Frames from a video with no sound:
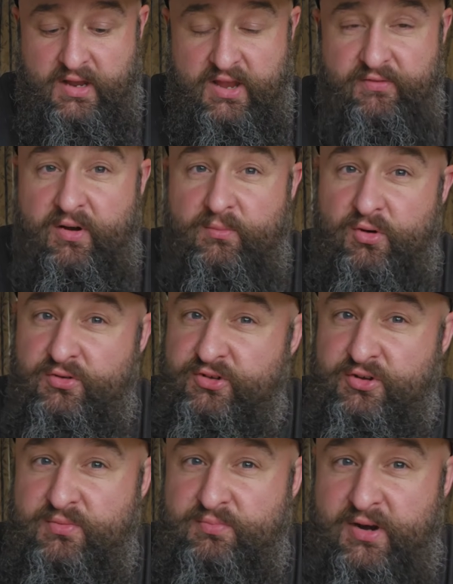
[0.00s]
If I'm not
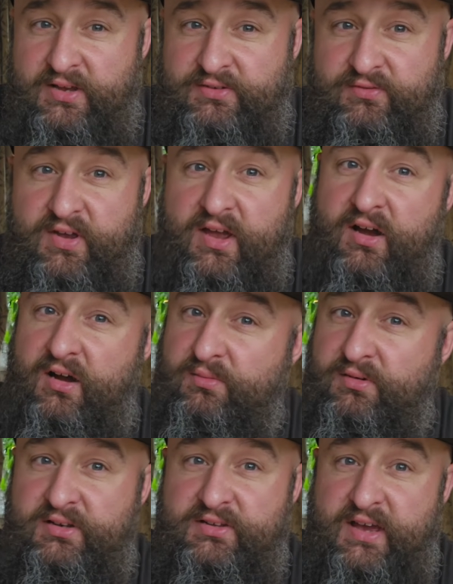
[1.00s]
too impressed with it, I'm
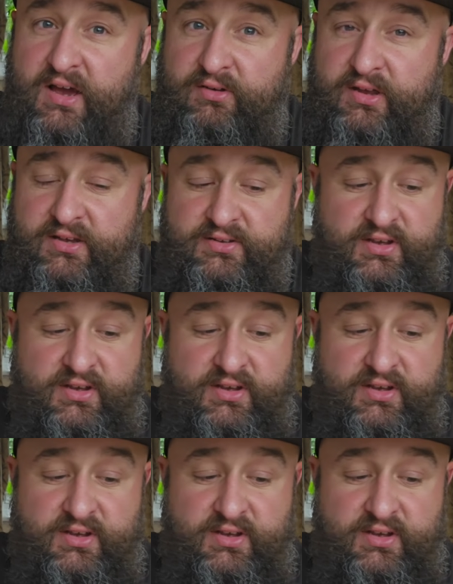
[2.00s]
going to tell you.